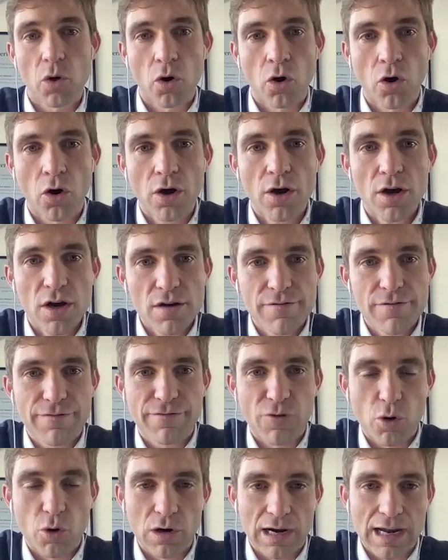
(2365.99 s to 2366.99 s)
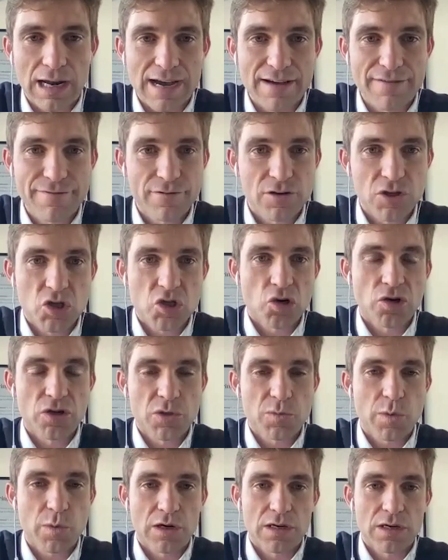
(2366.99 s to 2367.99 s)
or 4 life
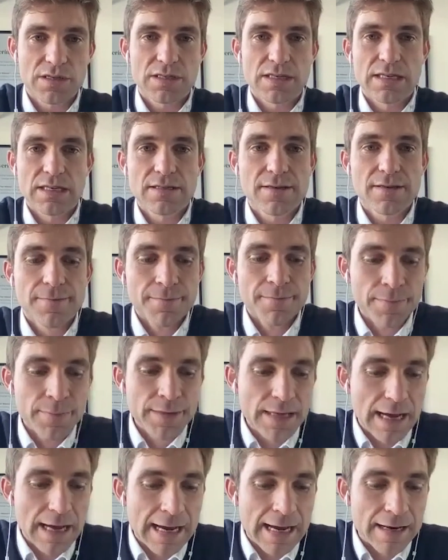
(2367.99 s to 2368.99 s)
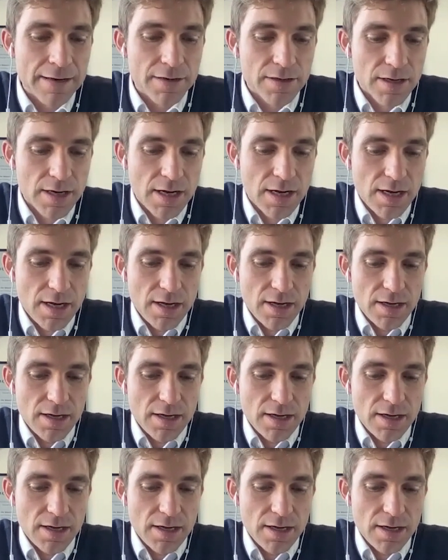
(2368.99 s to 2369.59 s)
insurance policies. And